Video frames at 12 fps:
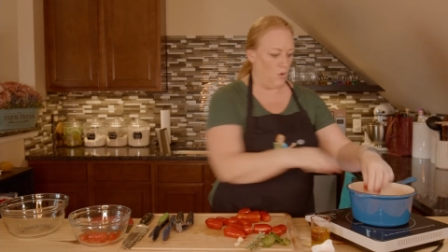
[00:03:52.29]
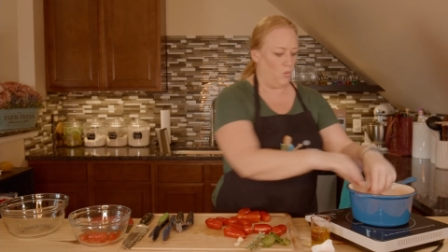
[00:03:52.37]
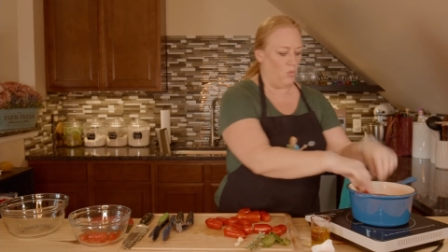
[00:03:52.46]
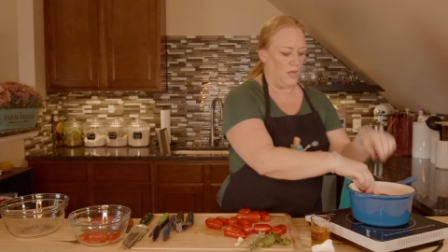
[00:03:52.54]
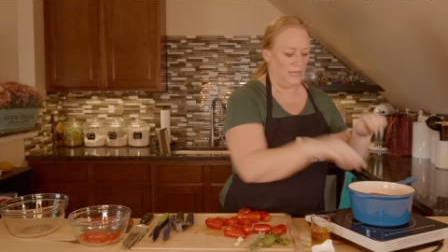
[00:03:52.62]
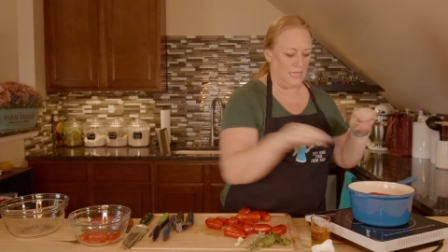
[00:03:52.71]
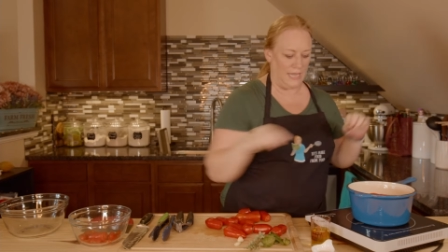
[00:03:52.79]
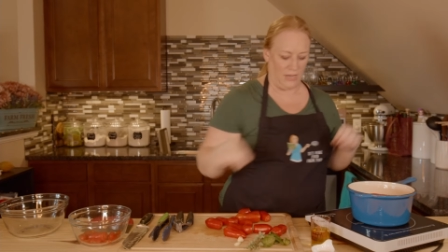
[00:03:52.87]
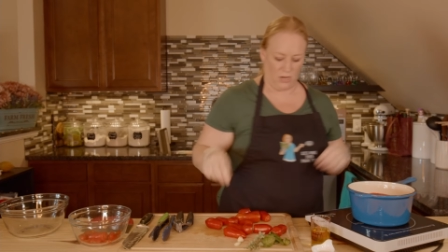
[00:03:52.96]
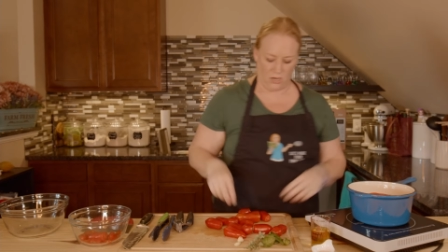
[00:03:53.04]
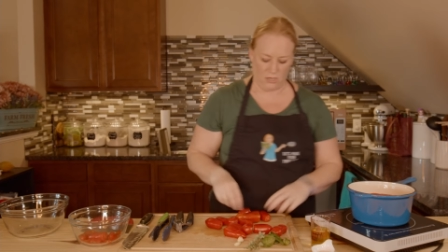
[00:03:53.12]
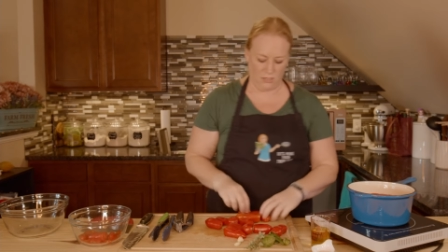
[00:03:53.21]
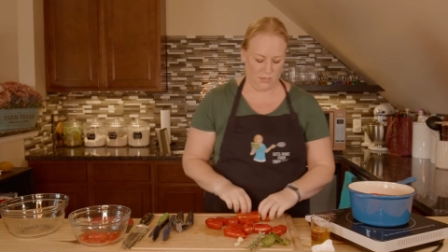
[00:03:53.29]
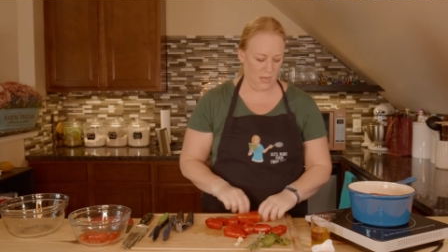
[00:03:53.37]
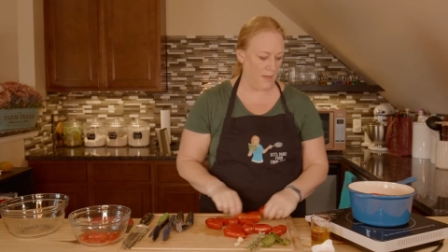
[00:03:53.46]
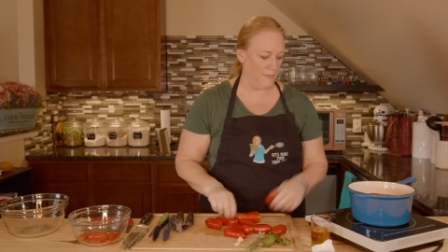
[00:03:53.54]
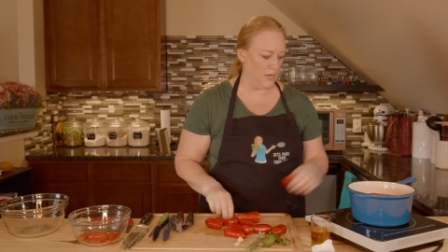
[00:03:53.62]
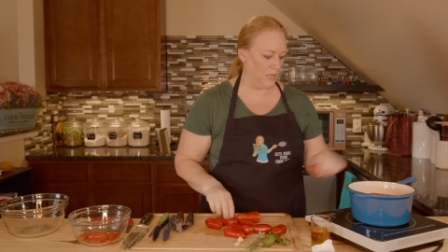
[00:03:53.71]
One layer.
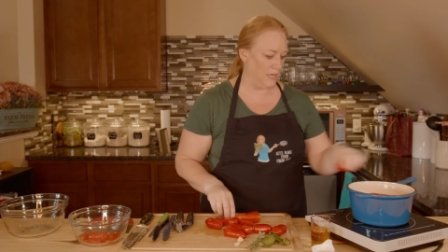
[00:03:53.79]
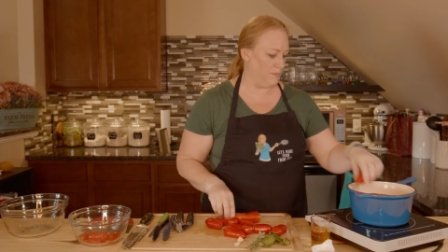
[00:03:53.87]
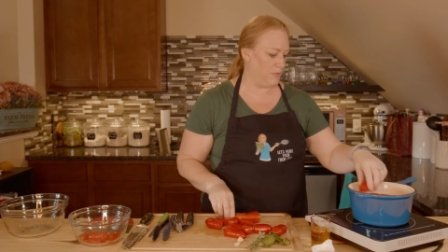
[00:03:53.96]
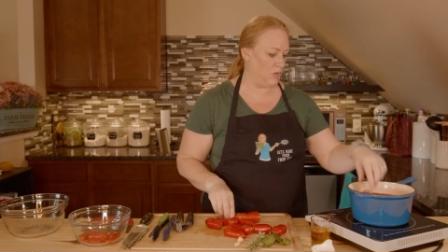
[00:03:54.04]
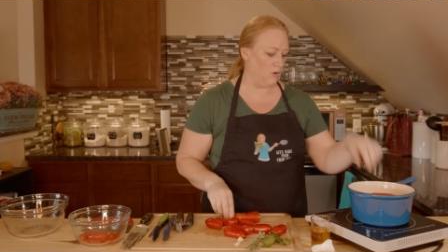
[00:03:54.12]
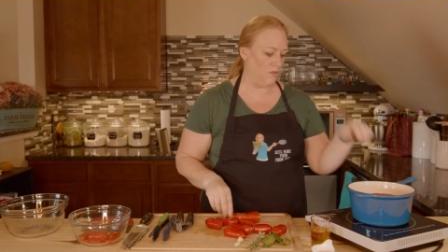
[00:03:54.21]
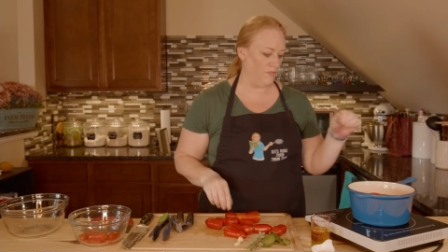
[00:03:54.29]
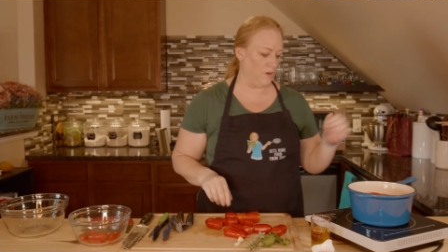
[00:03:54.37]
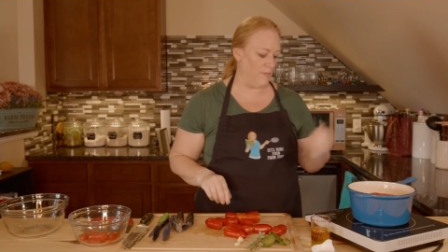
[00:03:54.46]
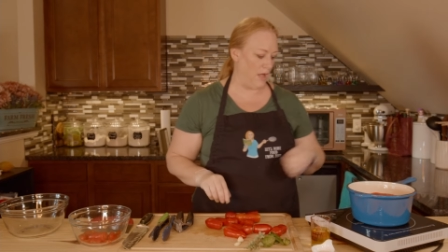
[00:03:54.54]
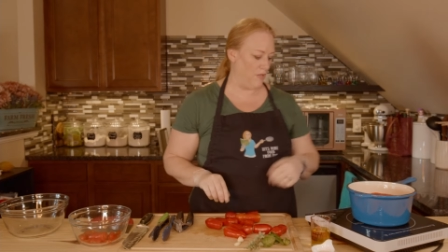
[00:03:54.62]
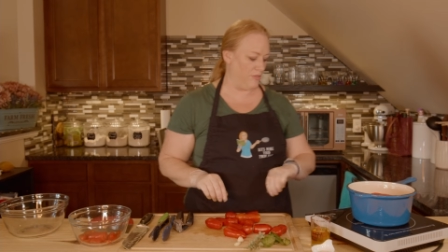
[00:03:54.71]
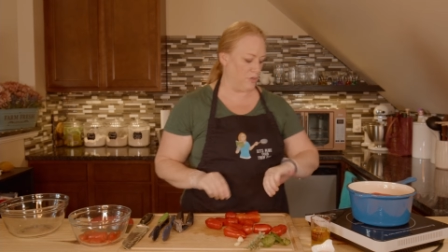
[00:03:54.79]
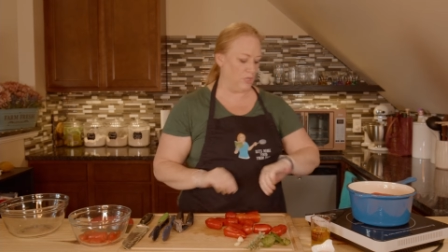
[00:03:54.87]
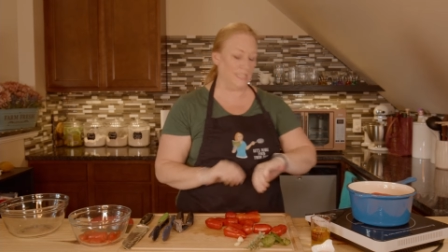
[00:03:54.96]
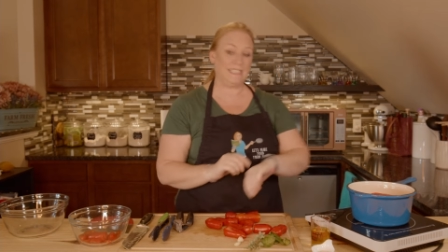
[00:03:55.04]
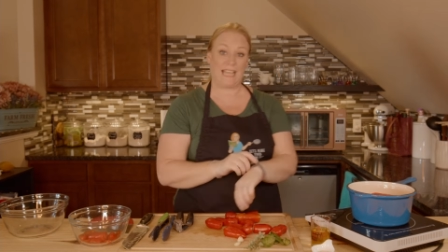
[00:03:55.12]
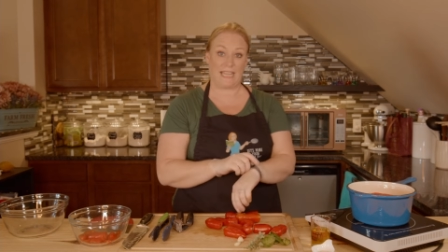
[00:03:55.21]
I'm gonna let them go for about
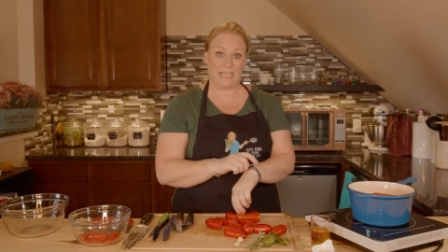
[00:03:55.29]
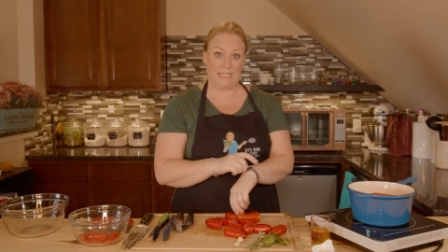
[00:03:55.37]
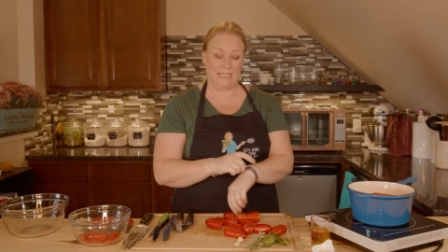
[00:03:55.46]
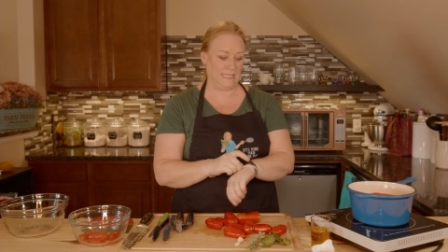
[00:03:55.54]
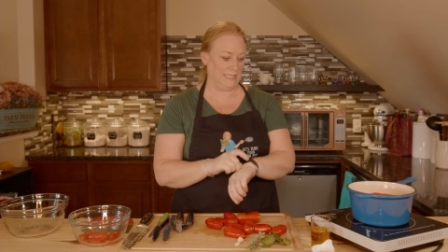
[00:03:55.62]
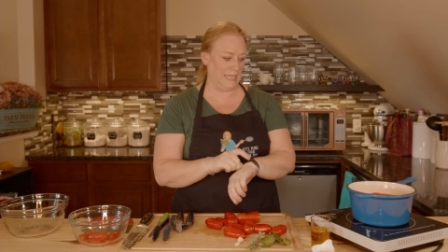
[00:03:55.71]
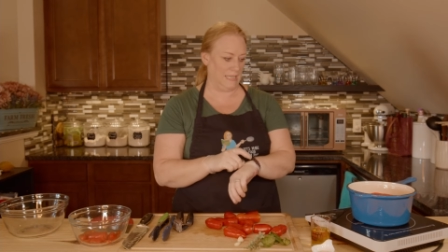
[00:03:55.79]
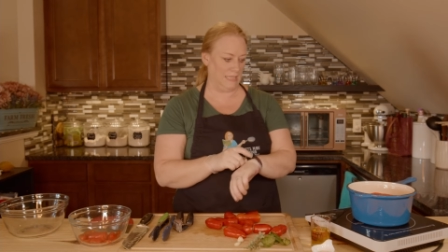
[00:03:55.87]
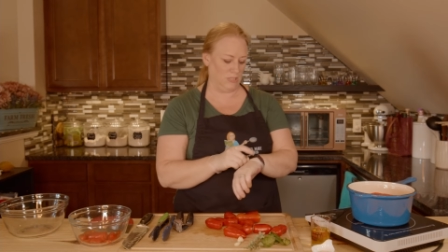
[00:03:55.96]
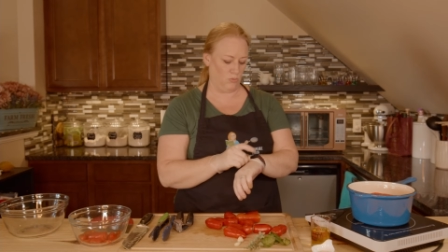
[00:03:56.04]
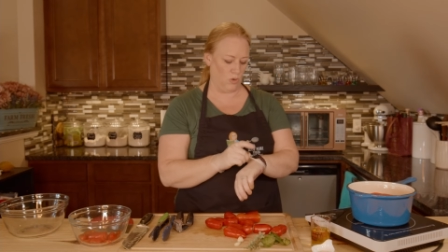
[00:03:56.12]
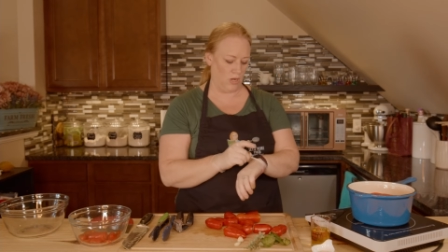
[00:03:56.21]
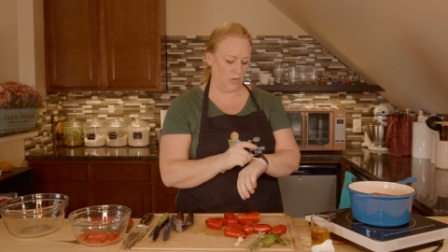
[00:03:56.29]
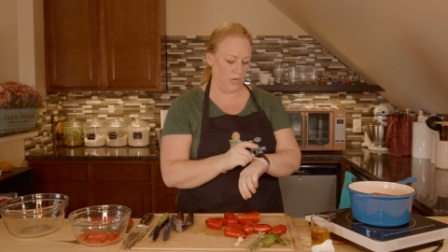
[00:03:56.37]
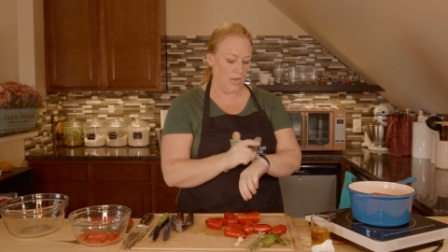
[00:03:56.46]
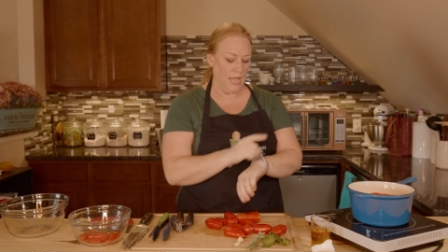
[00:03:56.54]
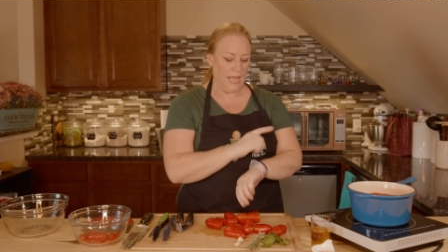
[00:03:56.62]
thirty seconds in this water,